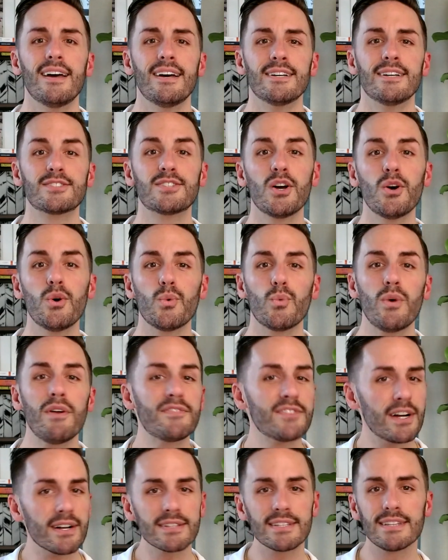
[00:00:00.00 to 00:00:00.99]
So we've
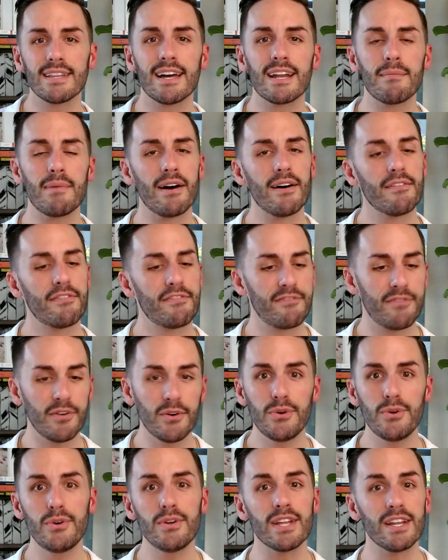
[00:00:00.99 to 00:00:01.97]
talked a lot about
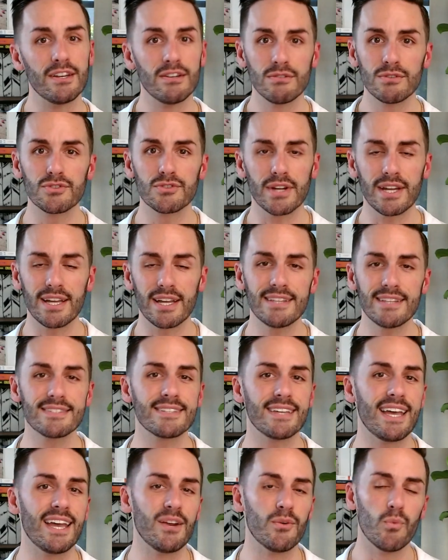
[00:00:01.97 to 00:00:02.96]
food and nutrients
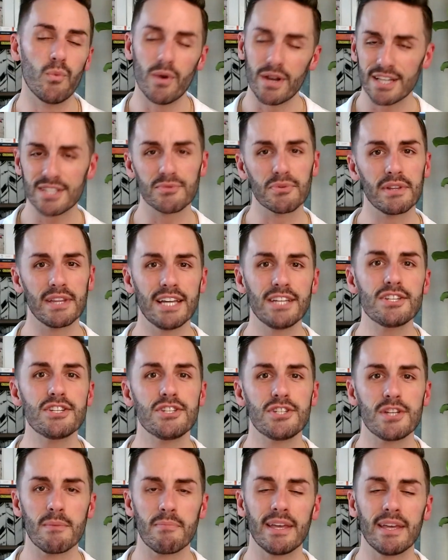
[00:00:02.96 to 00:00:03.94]
and what its
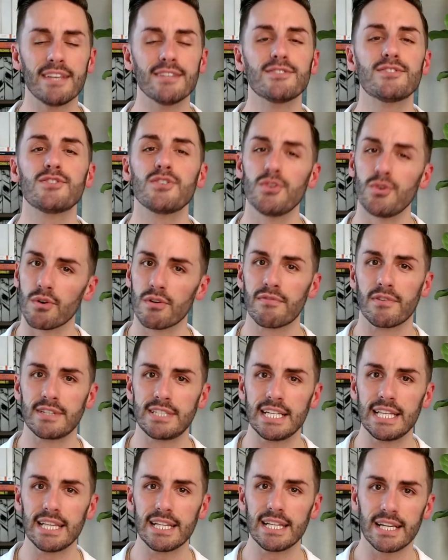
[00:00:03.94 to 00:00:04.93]
relationship is to your
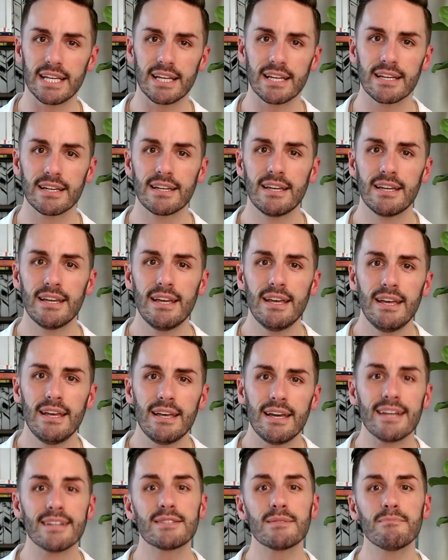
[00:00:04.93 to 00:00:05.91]
fertility.
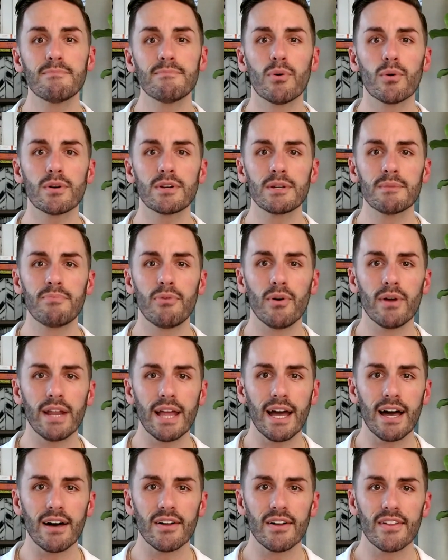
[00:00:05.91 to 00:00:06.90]
And it's important to point
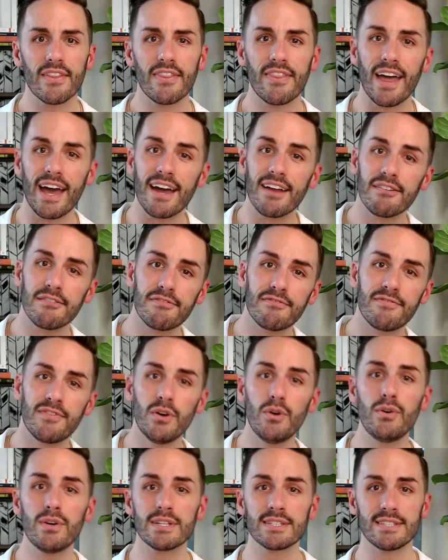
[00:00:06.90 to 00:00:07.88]
out that
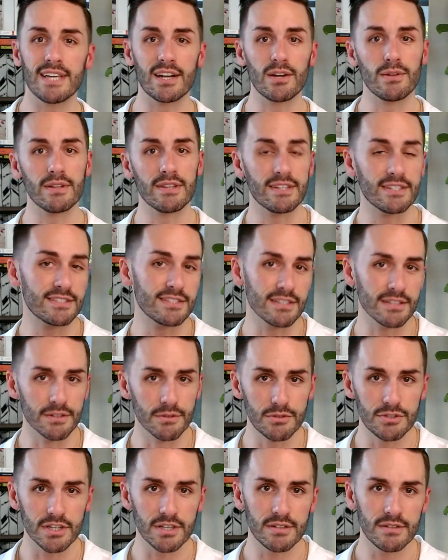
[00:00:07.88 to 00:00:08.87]
food is not only the
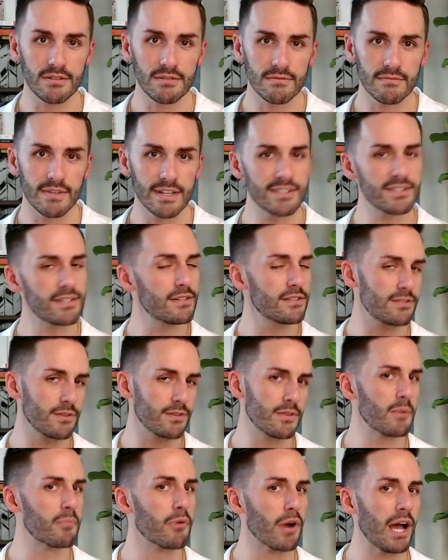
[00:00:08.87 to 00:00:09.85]
solution, it's also
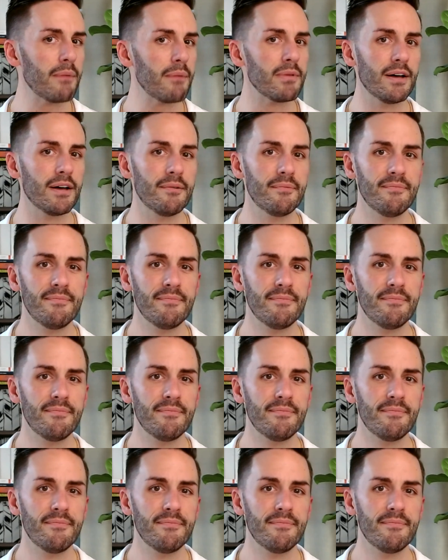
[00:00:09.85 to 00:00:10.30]
the problem.